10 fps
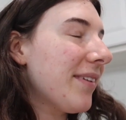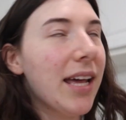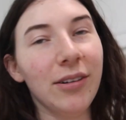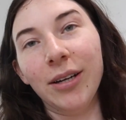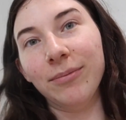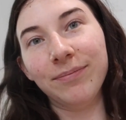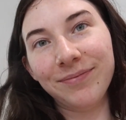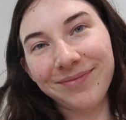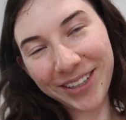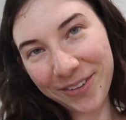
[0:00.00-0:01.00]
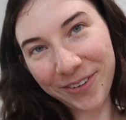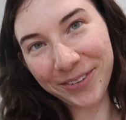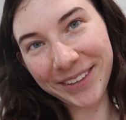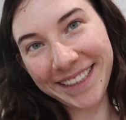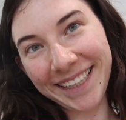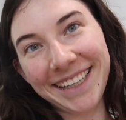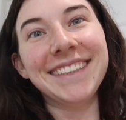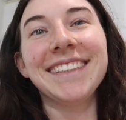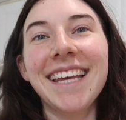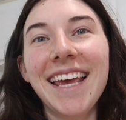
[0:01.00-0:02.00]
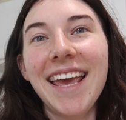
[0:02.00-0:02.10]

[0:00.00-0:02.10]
I don't know, it felt really nice.